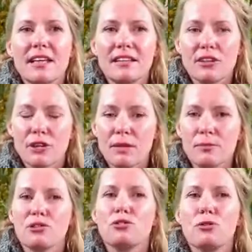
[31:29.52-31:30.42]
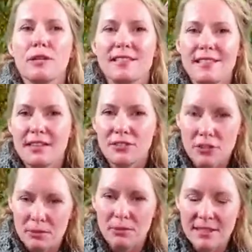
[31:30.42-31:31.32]
the incredible stories that
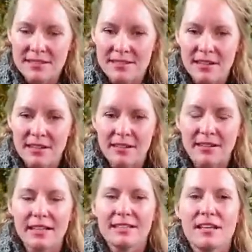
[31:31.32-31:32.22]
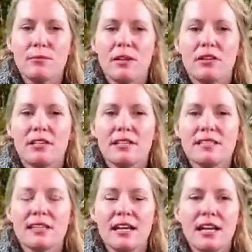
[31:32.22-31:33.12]
took place there. Like I said, whether
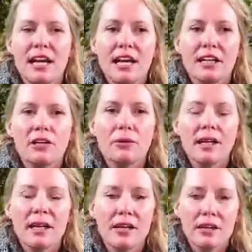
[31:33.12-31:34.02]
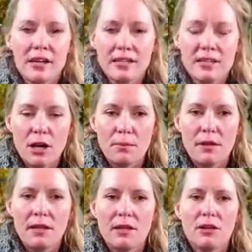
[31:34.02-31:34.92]
it's you know, Harriet
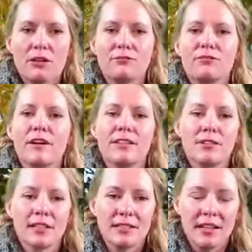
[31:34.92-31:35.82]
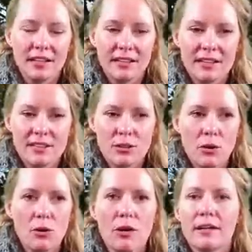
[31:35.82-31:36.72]
Tubman or Frederick Douglass
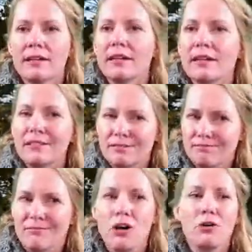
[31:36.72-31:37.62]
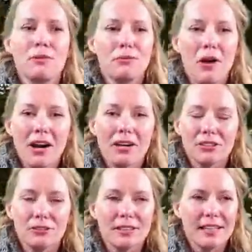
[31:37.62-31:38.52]
or Homan
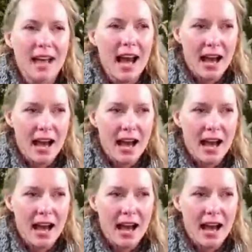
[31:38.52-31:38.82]
Walsh who said,